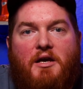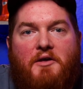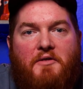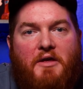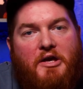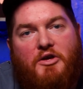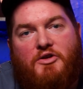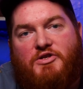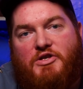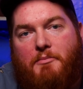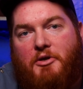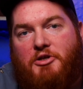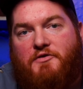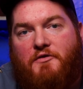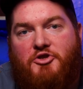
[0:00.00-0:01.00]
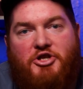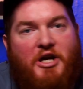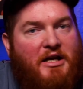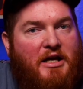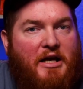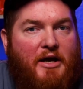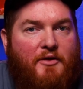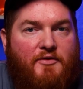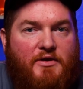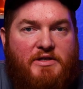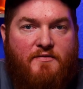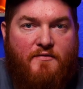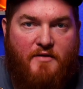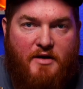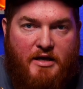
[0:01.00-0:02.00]
Thank you so much for checking out this
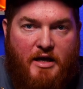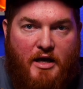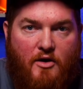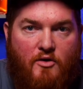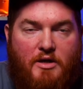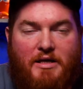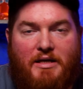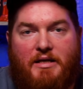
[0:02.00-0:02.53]
video.